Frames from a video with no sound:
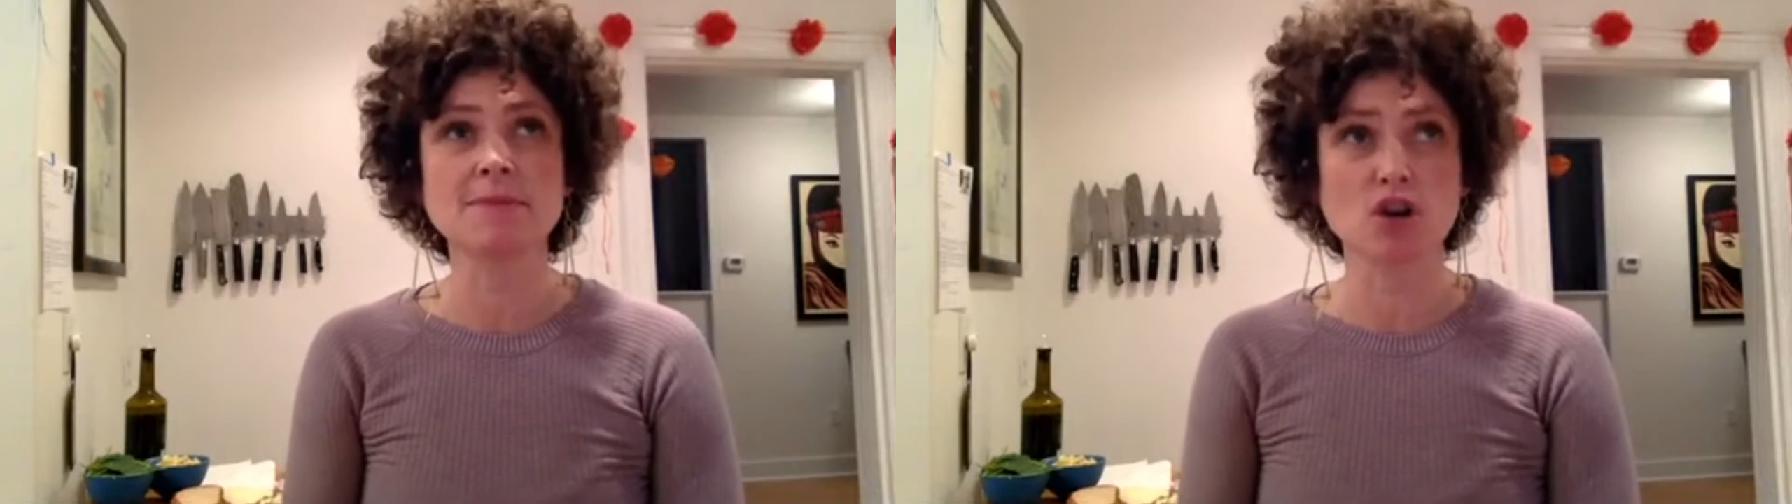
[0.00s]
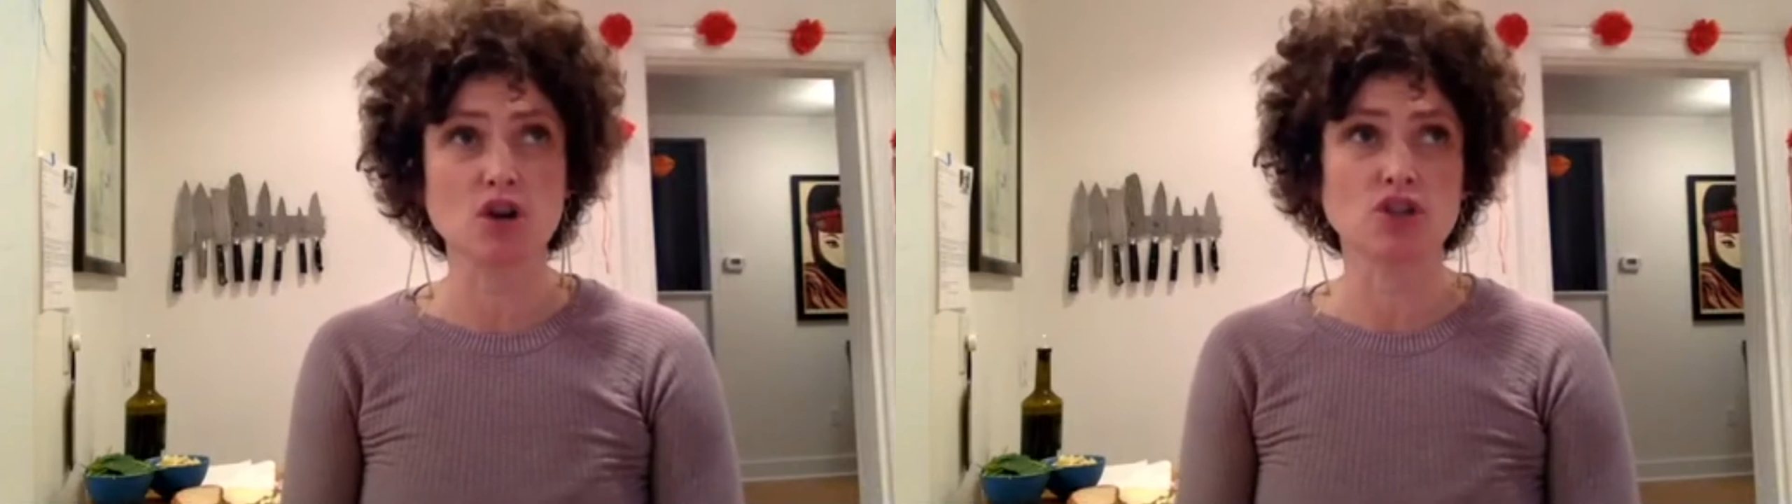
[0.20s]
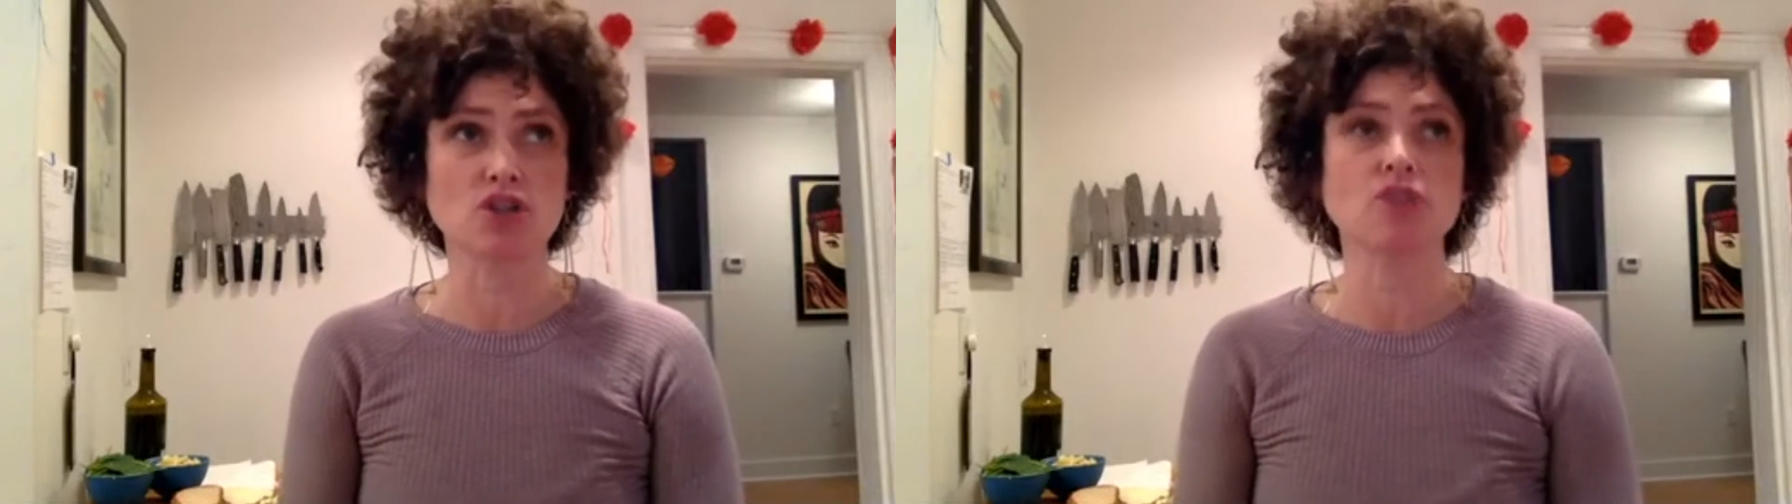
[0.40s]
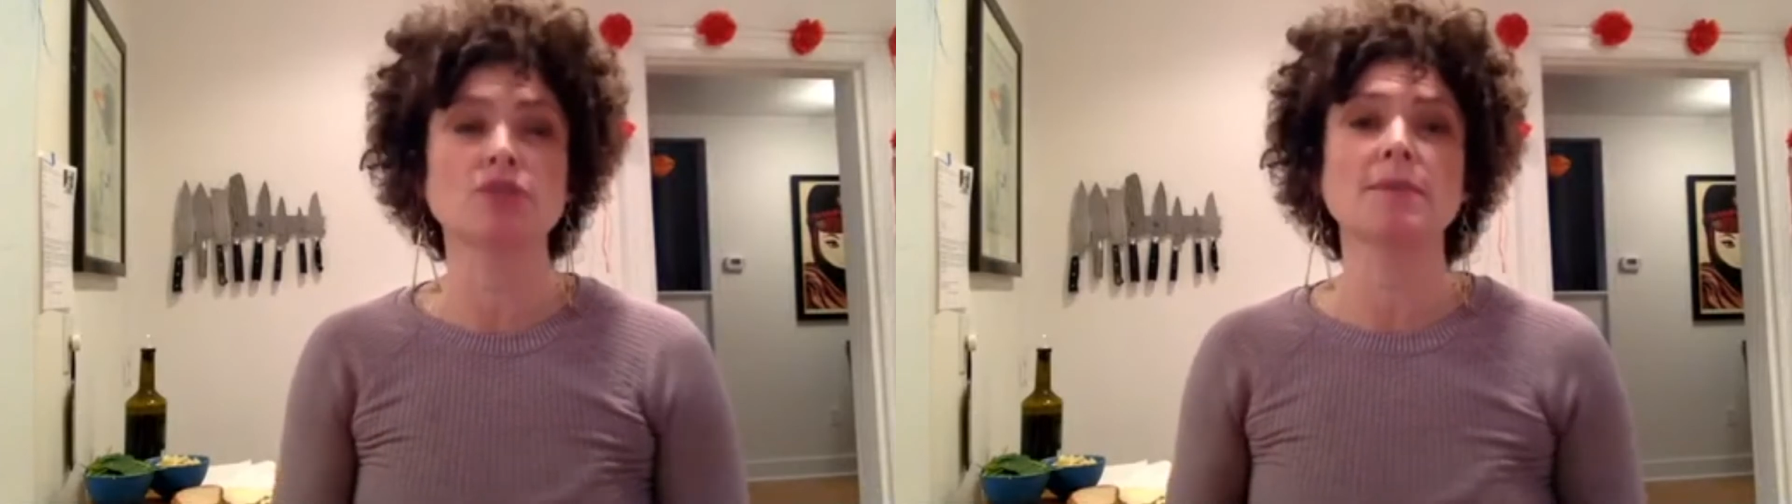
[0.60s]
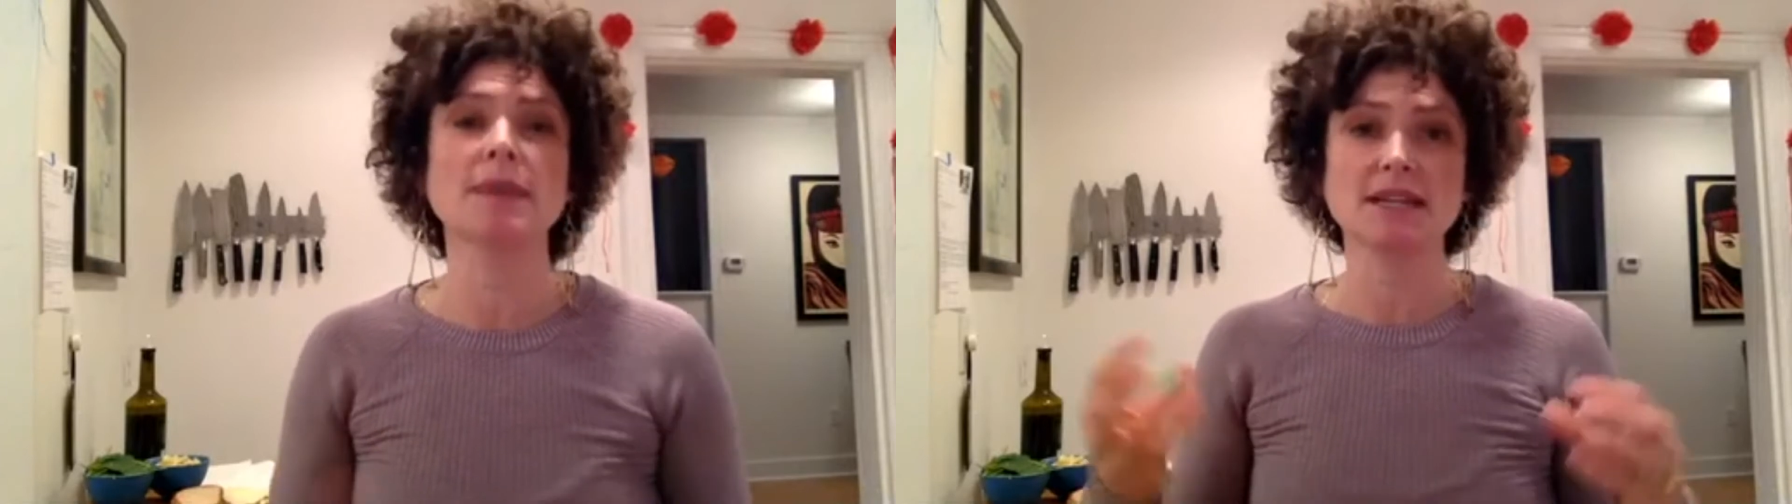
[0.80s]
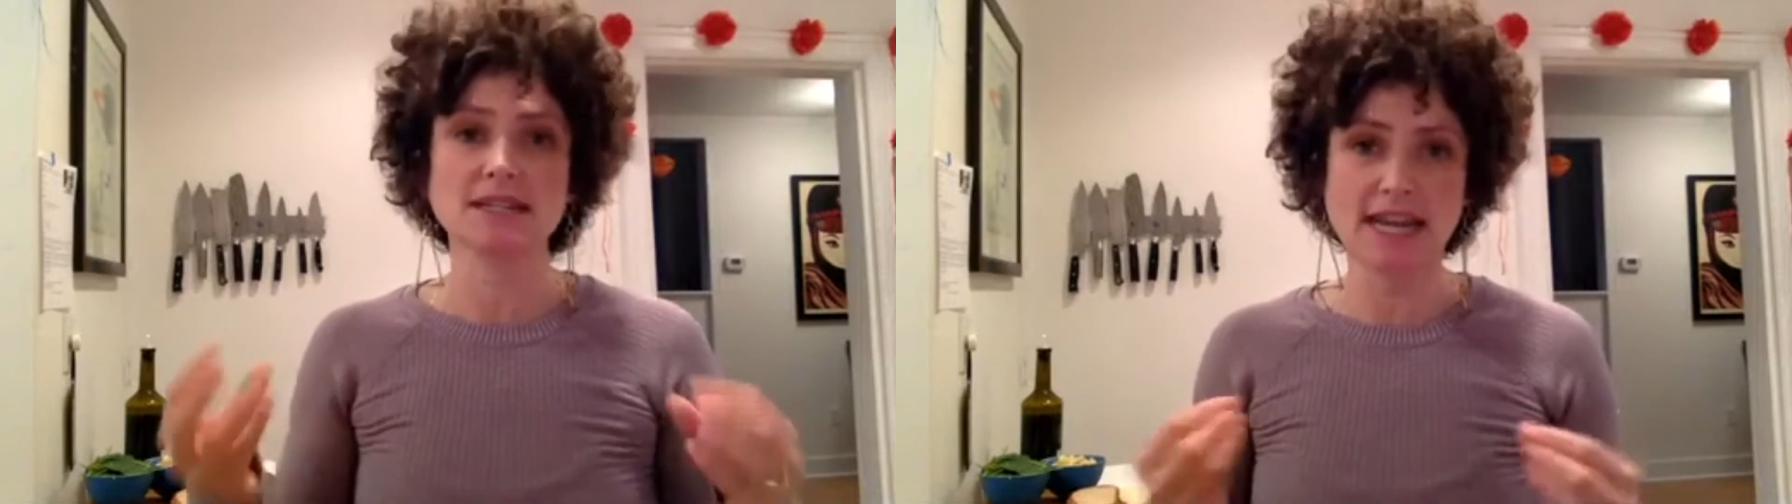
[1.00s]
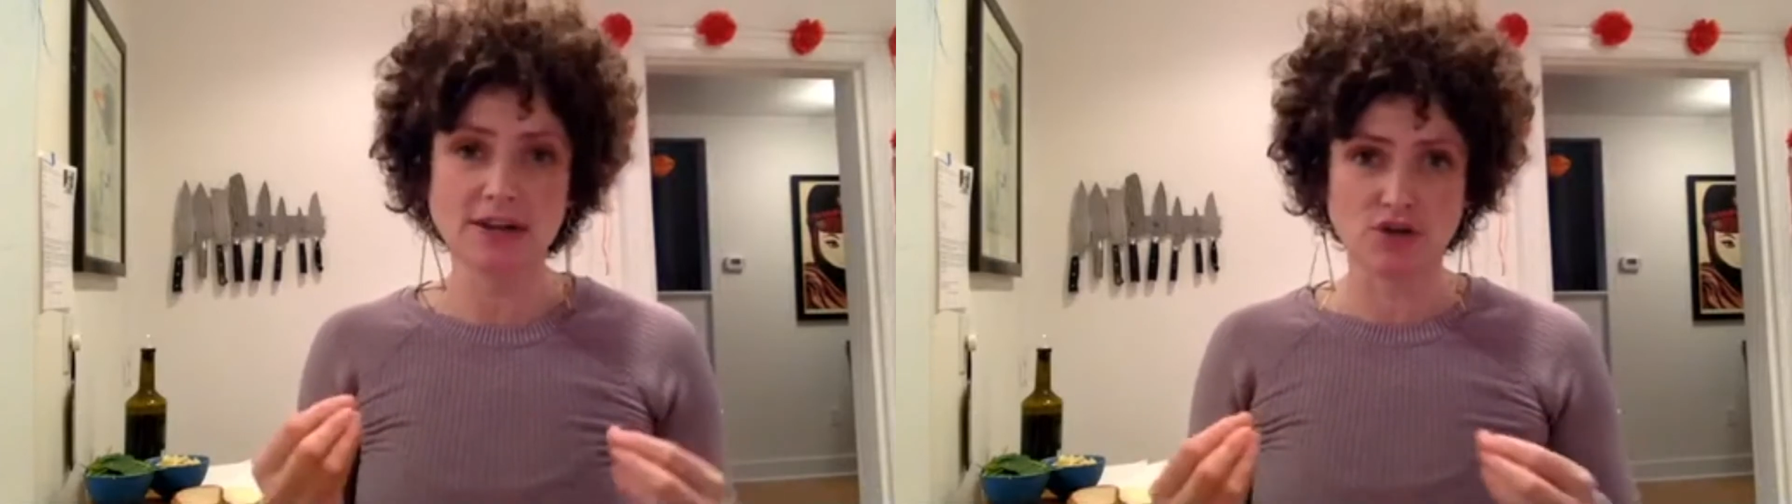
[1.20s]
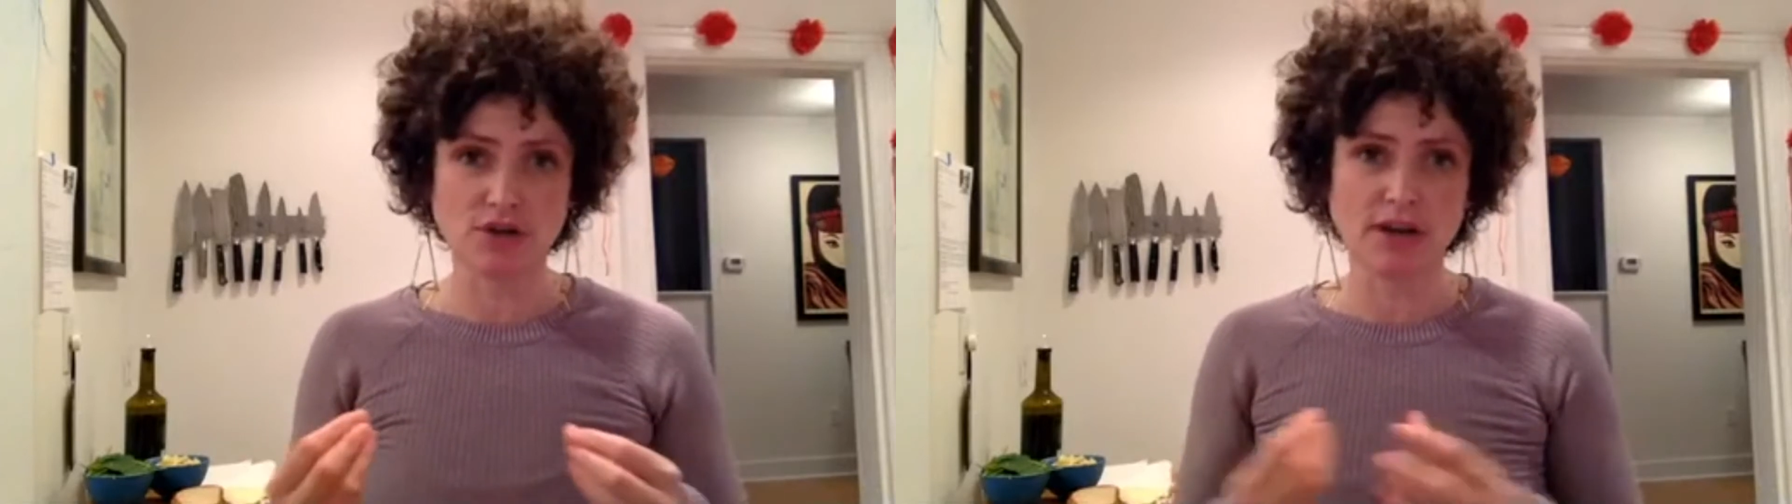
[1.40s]
an artichoke to make it
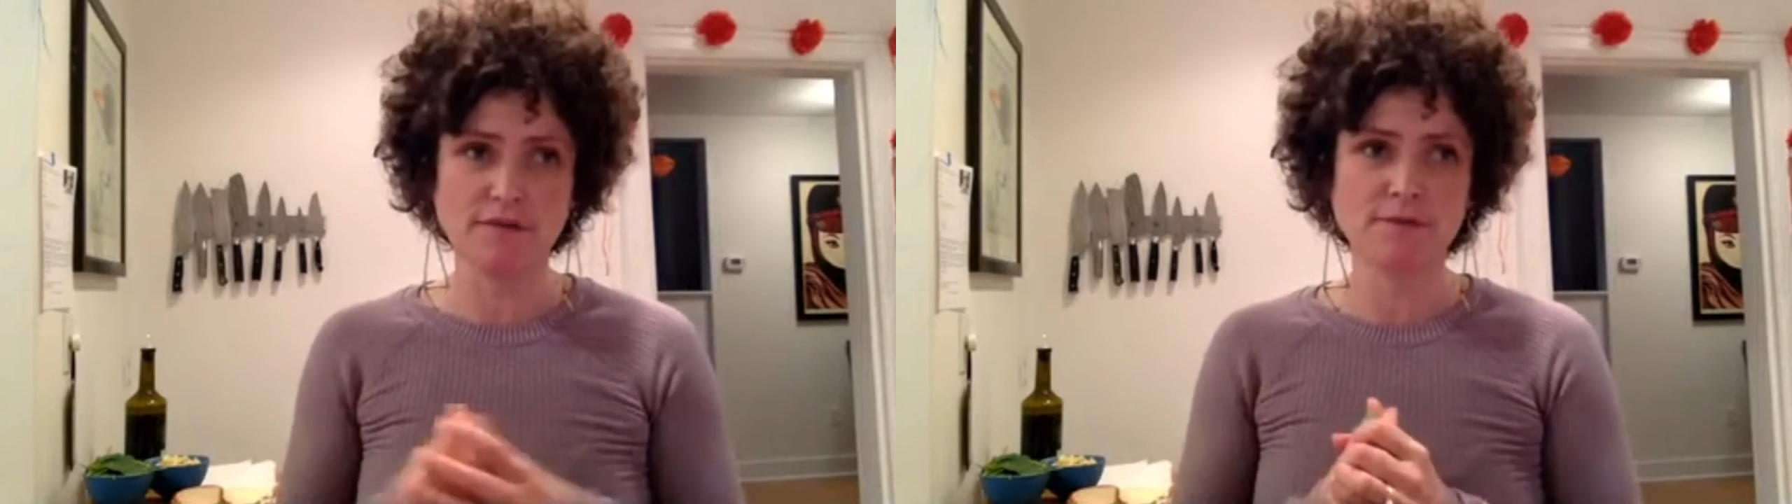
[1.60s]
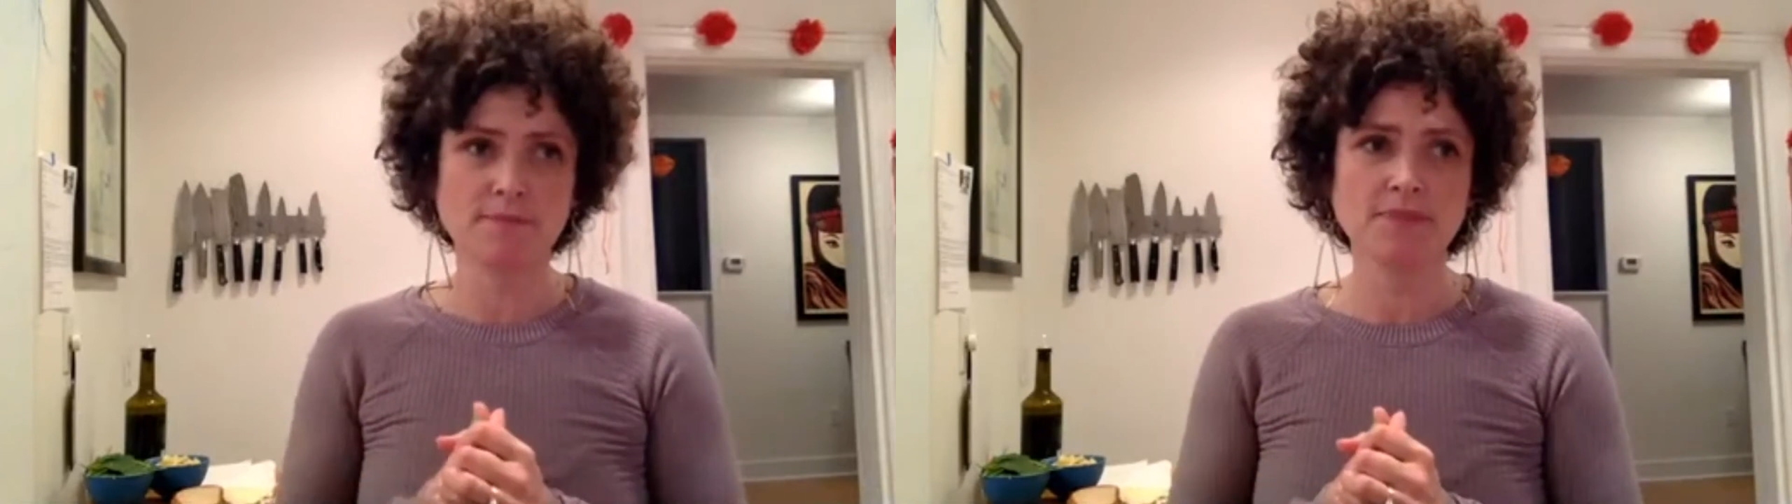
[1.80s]
tender enough.